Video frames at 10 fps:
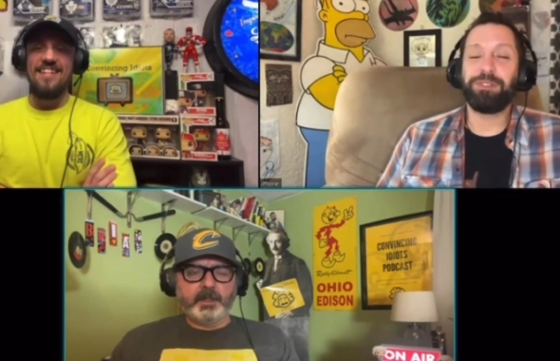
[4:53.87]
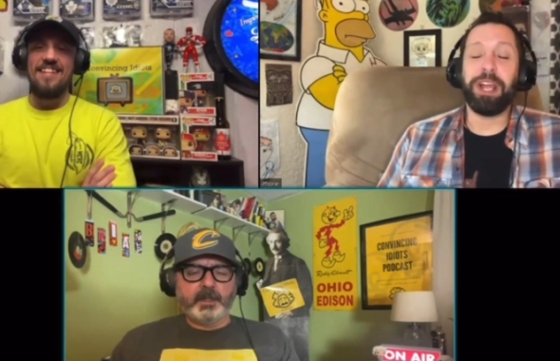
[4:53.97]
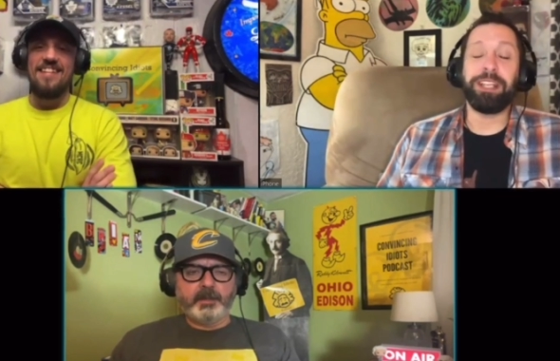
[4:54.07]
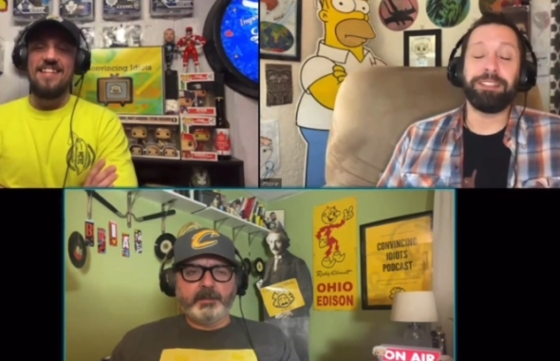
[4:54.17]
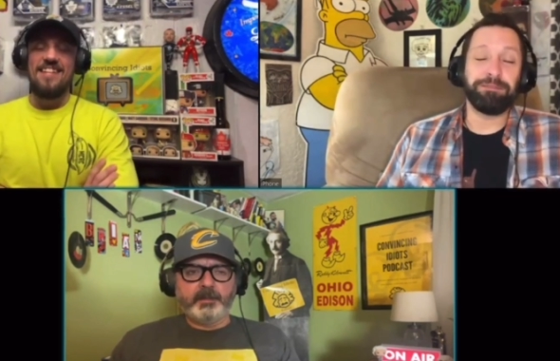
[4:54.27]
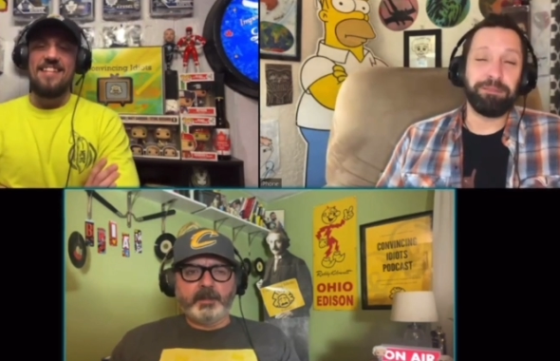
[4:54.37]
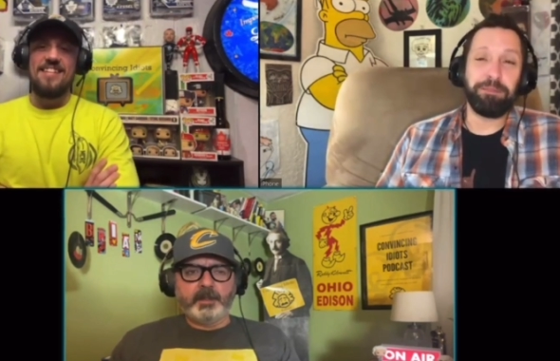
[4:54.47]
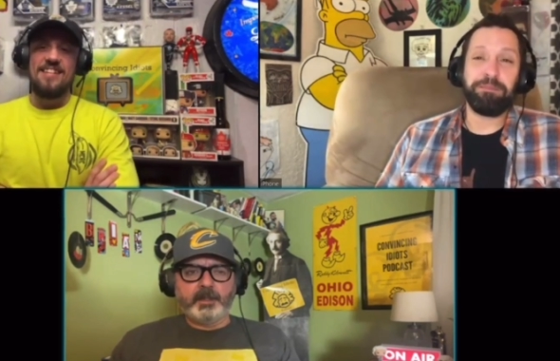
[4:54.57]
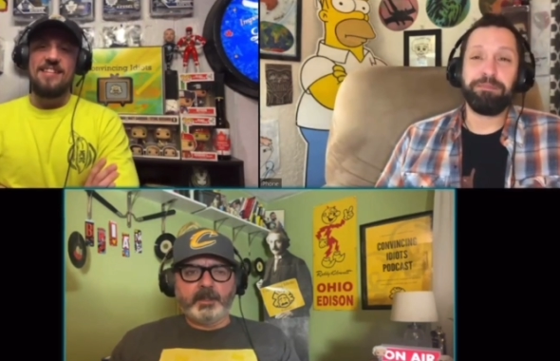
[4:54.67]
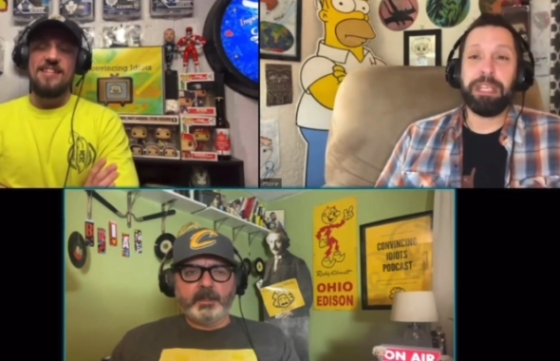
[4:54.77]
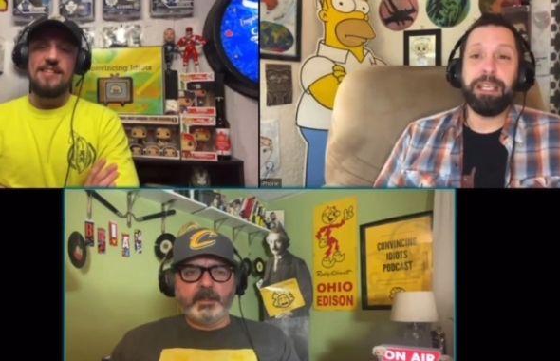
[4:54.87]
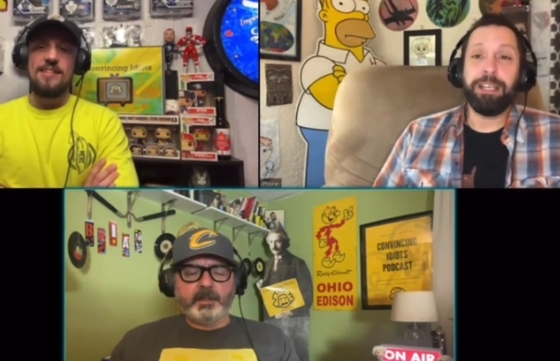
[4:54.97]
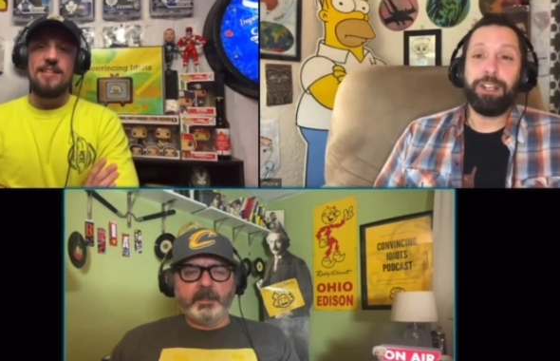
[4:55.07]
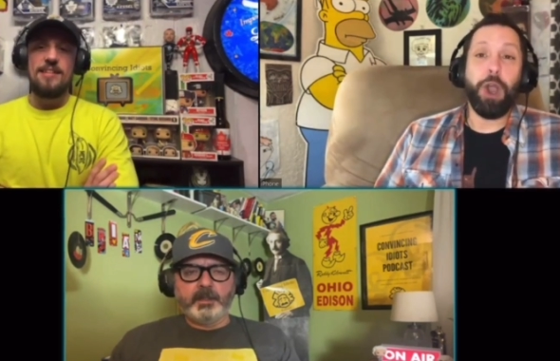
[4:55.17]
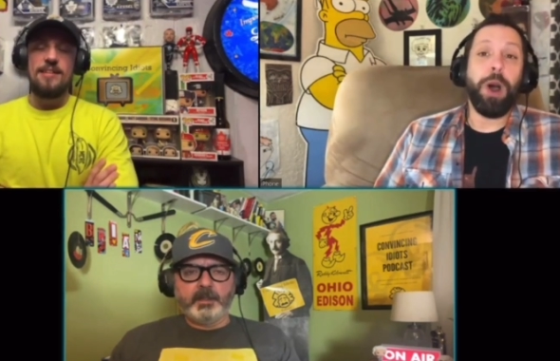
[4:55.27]
Speaker 1: right.
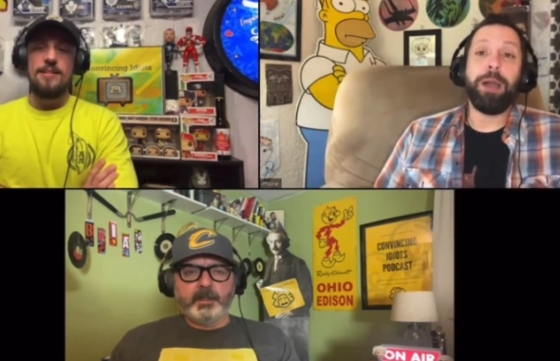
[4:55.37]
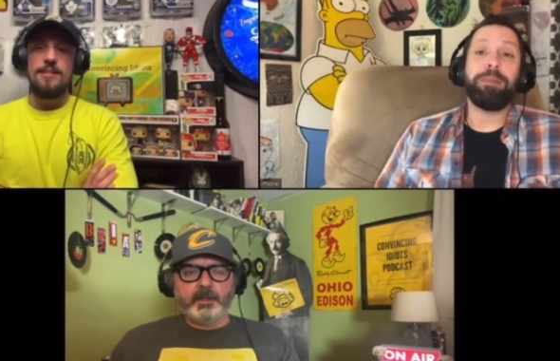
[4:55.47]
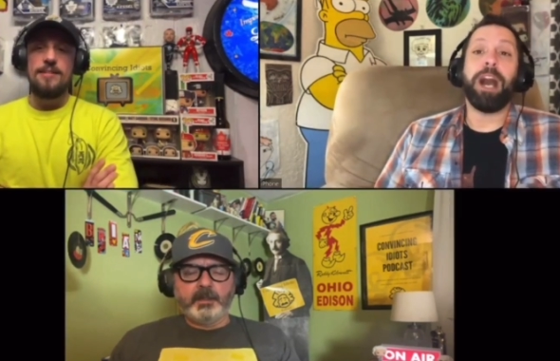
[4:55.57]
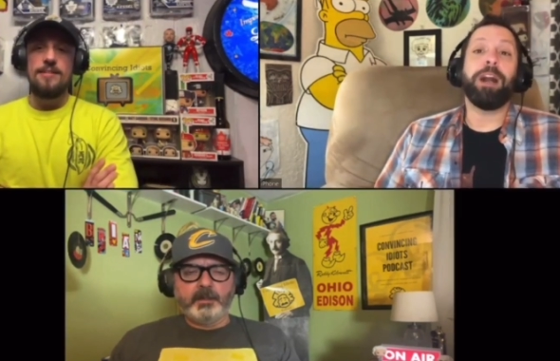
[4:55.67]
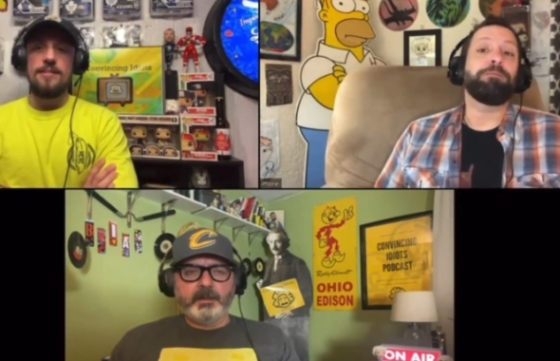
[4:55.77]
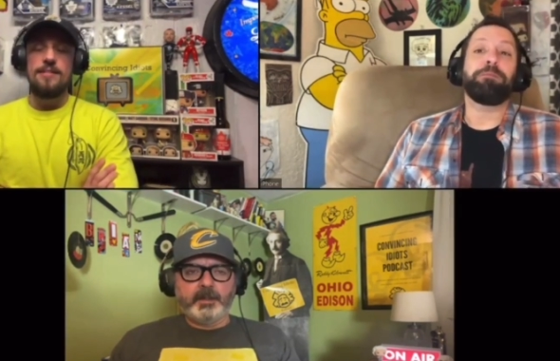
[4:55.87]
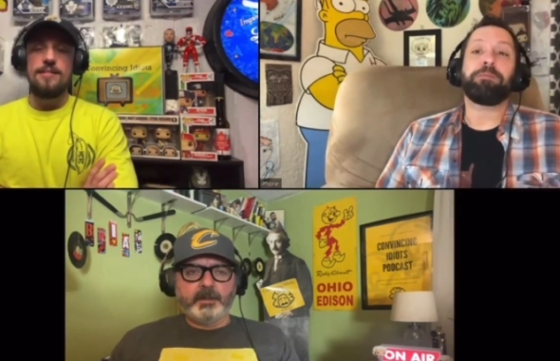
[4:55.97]
No, I'm not.